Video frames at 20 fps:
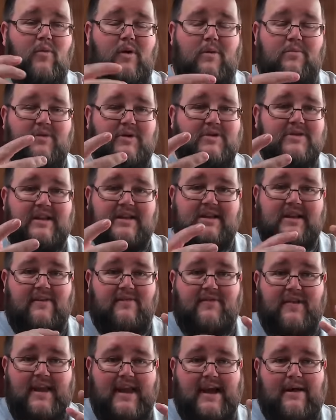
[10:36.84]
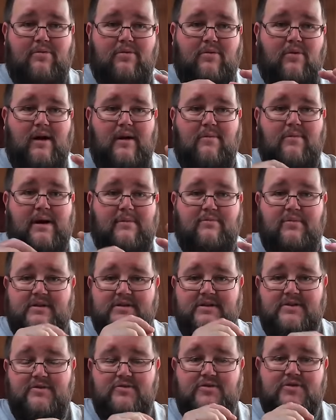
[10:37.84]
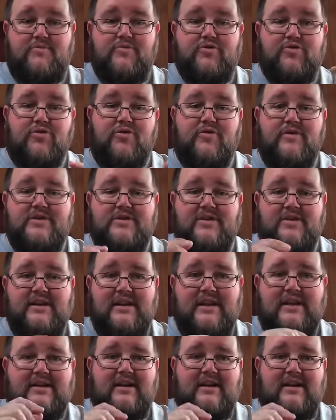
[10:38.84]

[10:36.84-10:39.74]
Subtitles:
One, because I love the Apple iPad, because I do some drawings on it,